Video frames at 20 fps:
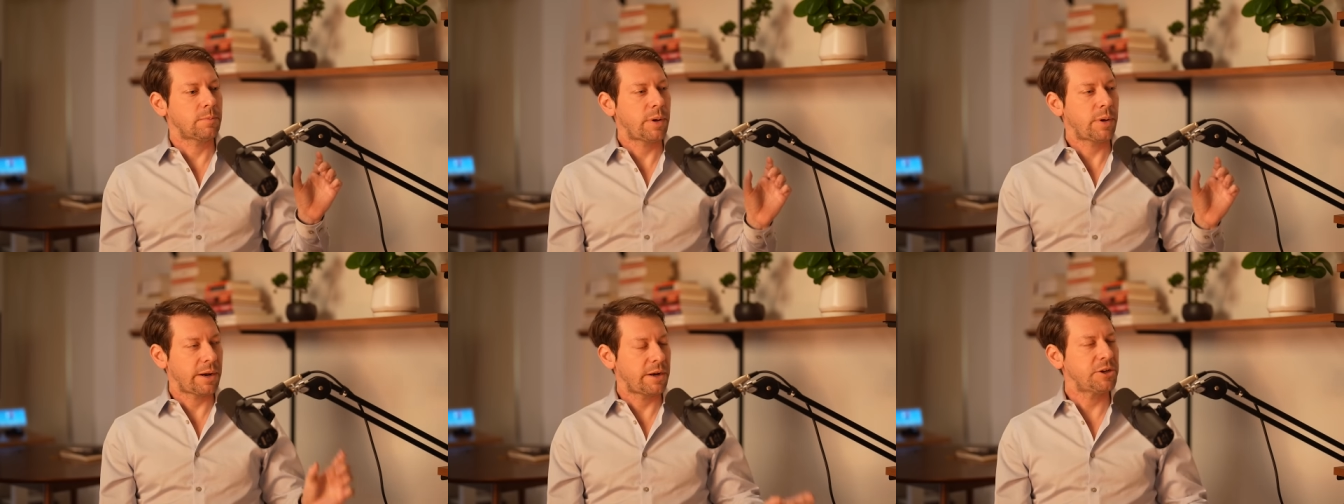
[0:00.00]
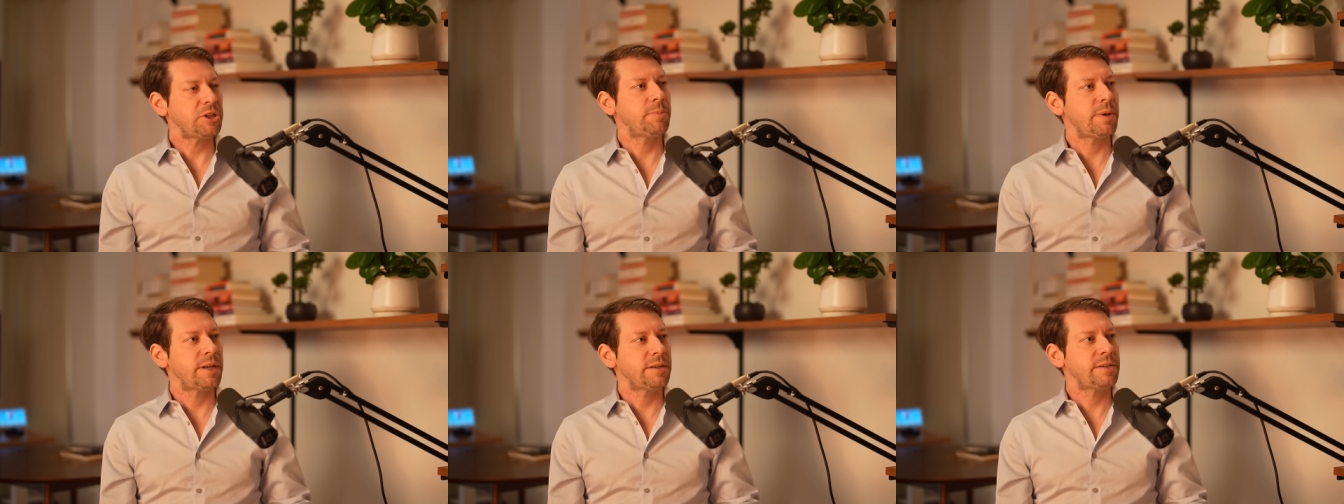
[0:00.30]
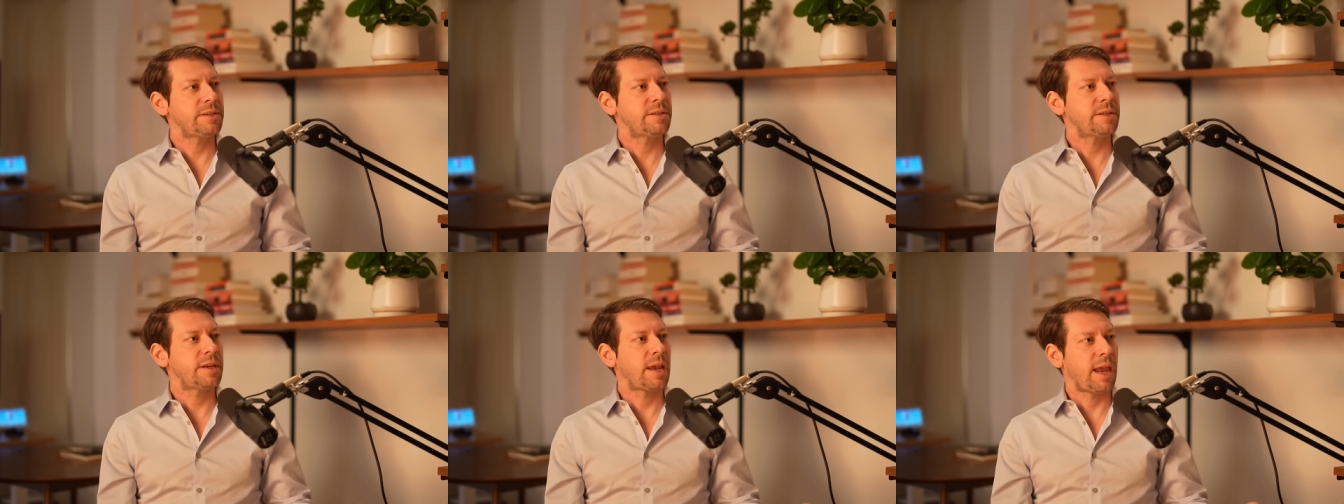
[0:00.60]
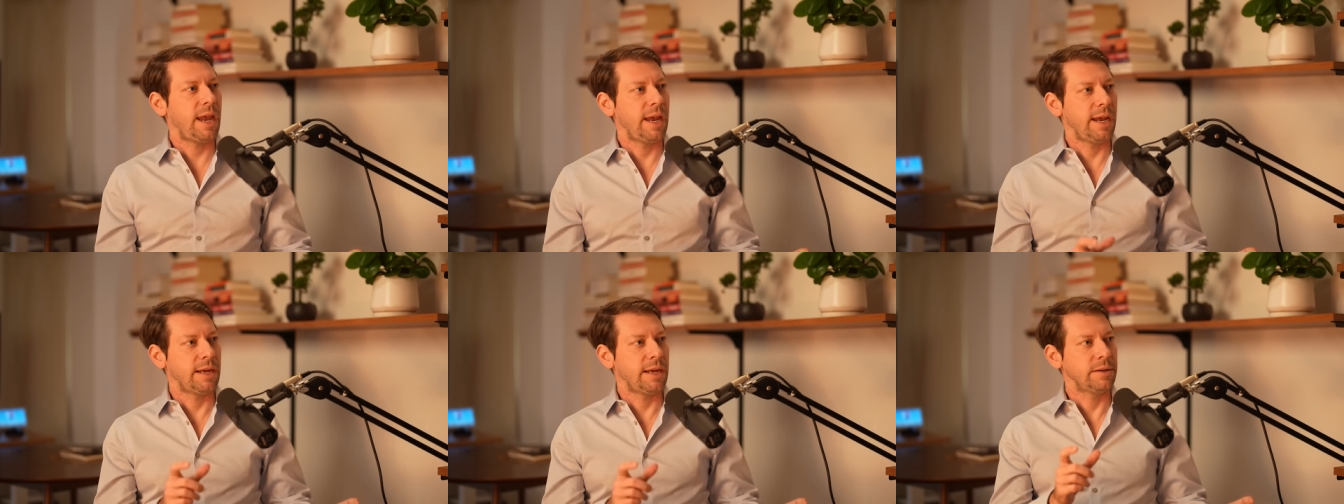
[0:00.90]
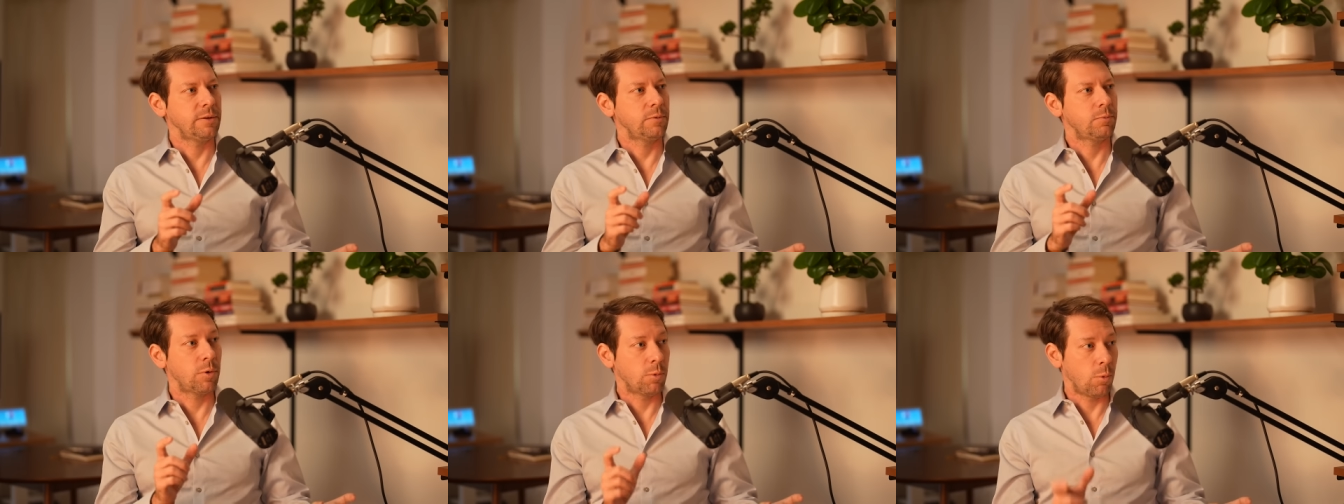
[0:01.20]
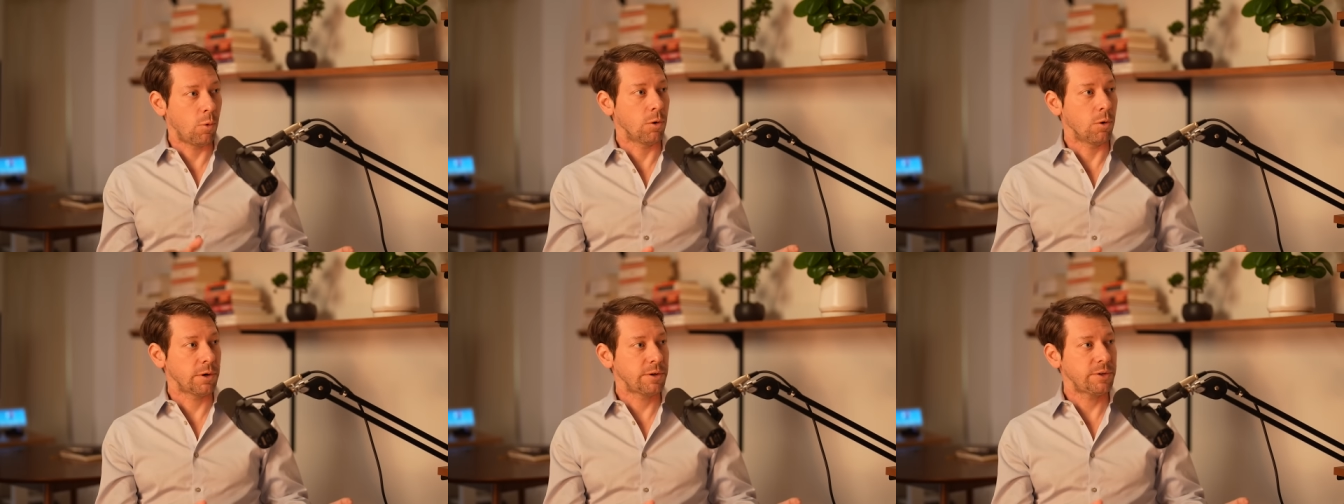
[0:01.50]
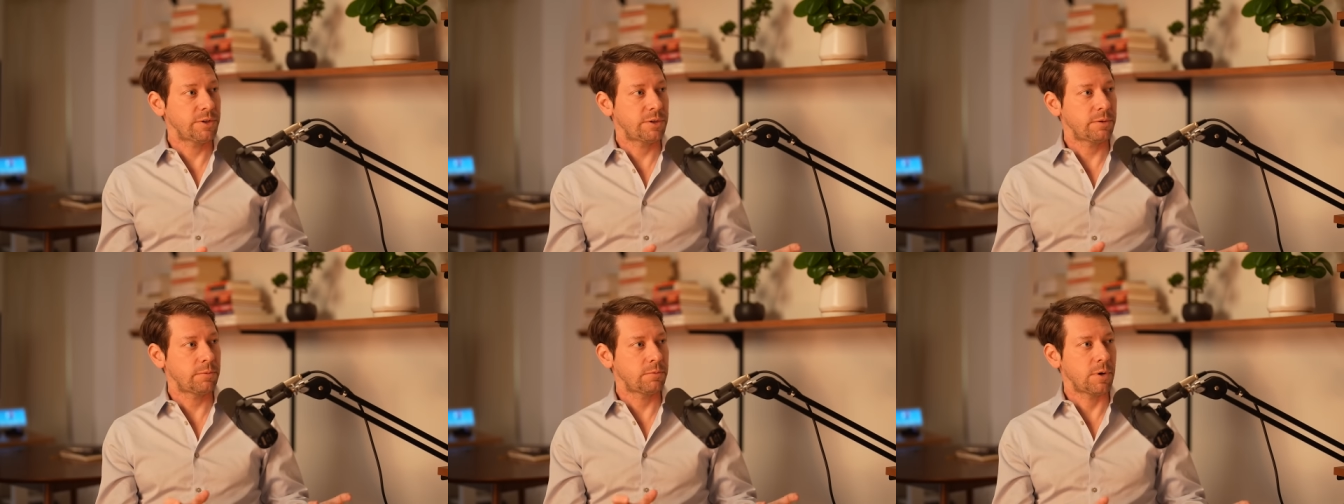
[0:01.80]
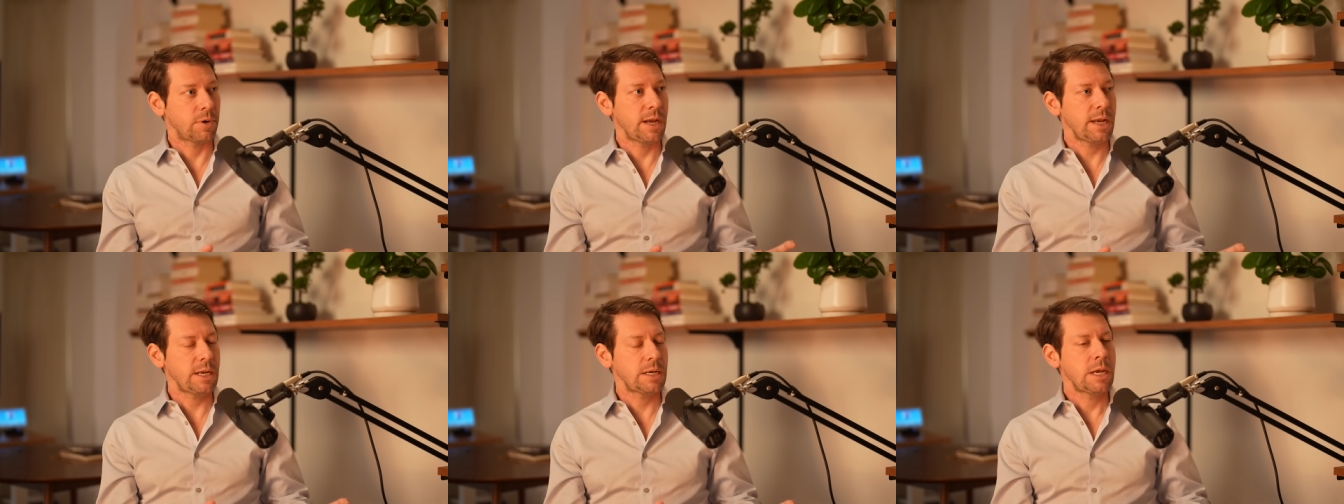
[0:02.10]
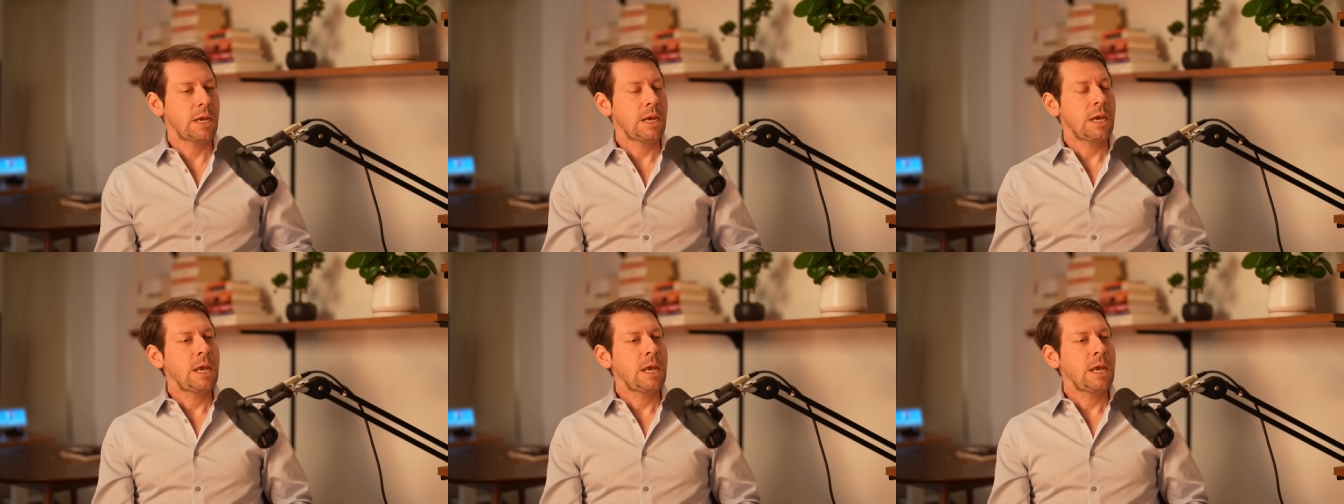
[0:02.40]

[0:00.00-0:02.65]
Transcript: punishments and rewards, right?